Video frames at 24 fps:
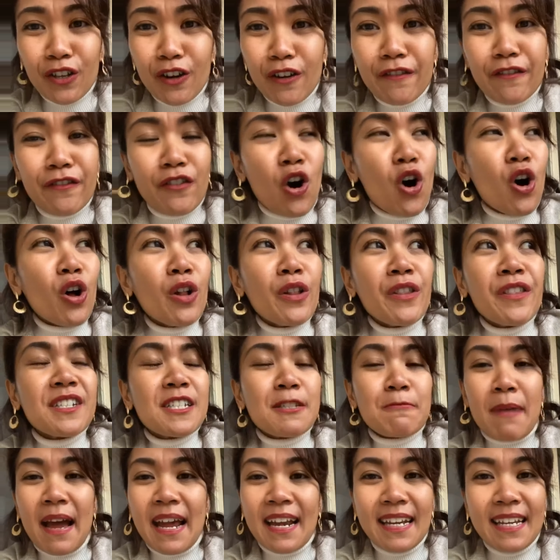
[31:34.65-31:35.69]
of all
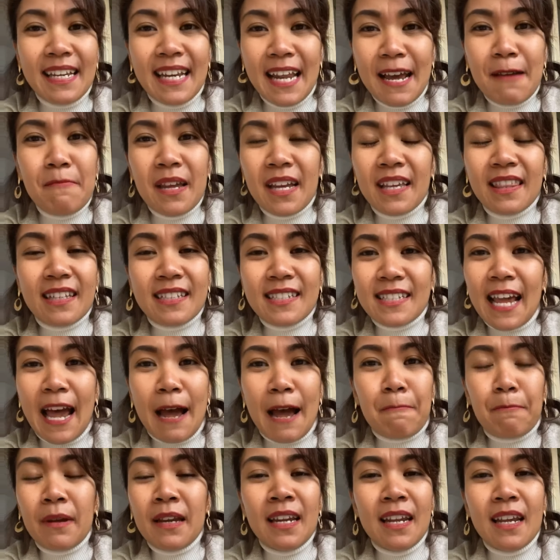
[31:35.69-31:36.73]
this pandemic that's
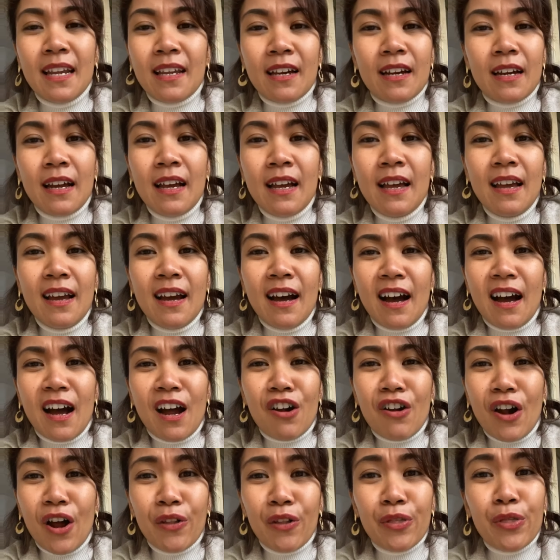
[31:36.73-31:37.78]
happening uh,
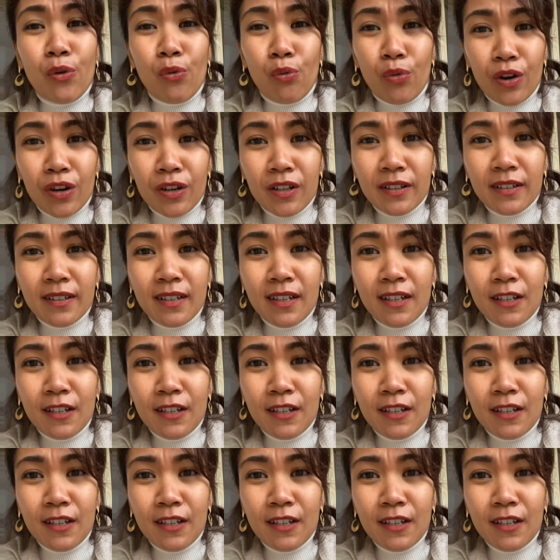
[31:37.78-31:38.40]
around the world.